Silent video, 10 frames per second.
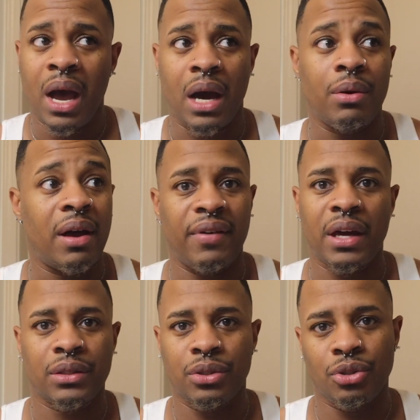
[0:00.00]
I don't have
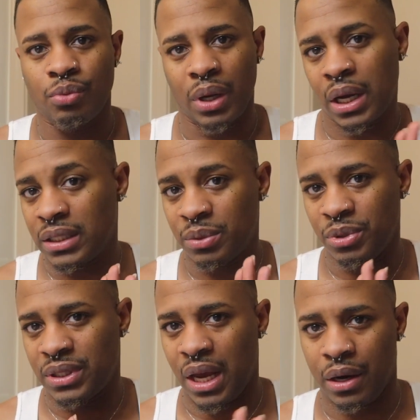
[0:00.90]
attitude with
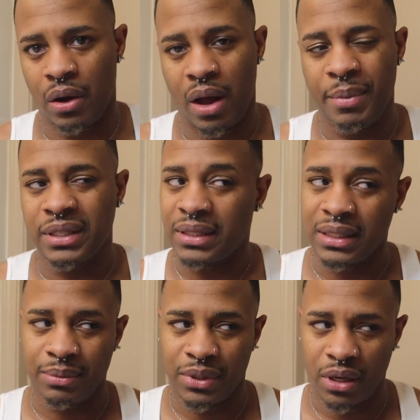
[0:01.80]
customers at all. I may say
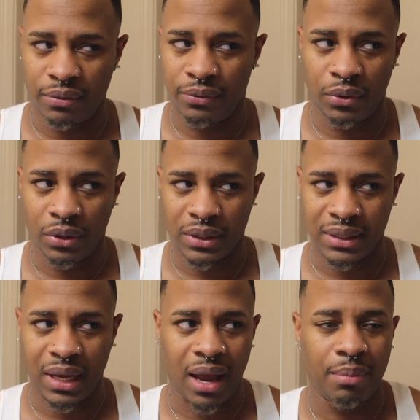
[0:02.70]
some stuff on the
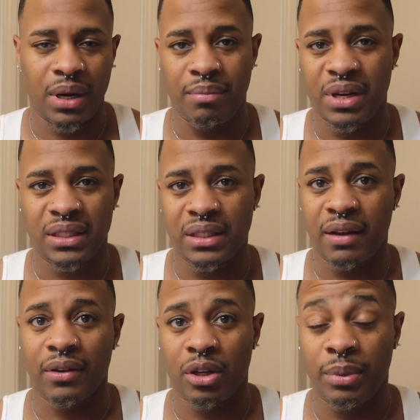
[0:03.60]
side, but it's
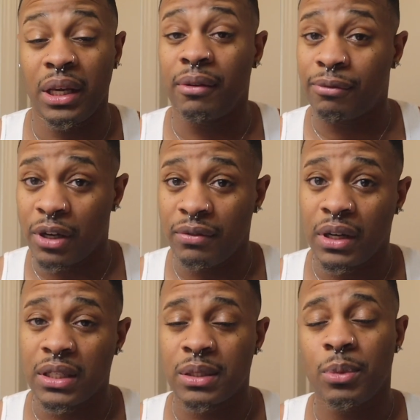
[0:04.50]
never gonna be in front of
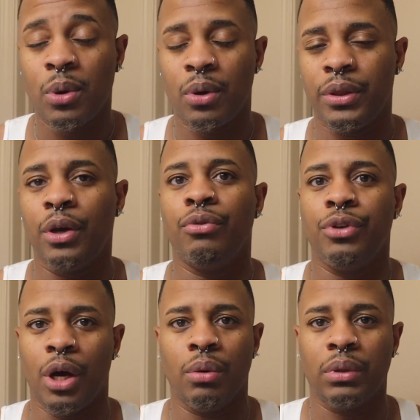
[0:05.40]
a customer, or they'll
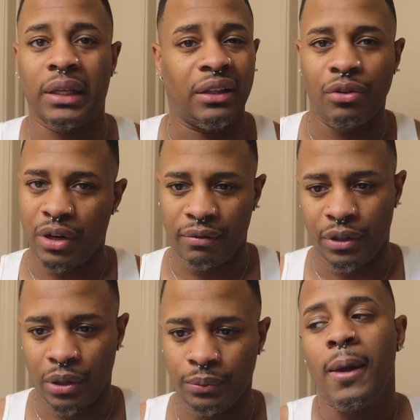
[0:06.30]
know. Like, they'll never
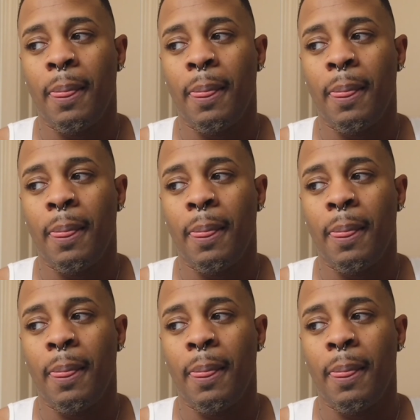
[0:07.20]
know.